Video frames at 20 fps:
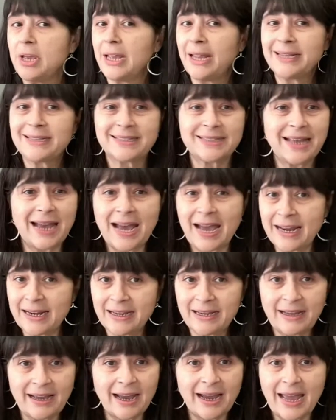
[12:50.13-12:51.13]
It's
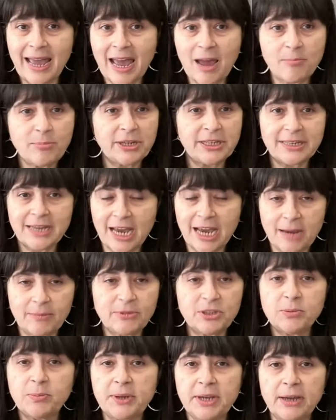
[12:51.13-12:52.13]
not a happy time
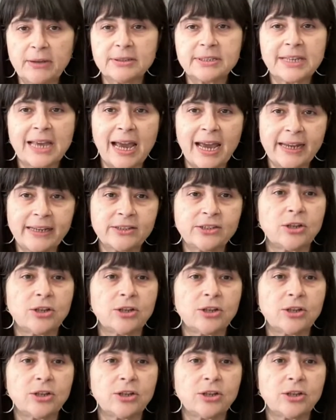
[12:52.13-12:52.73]
to be outside.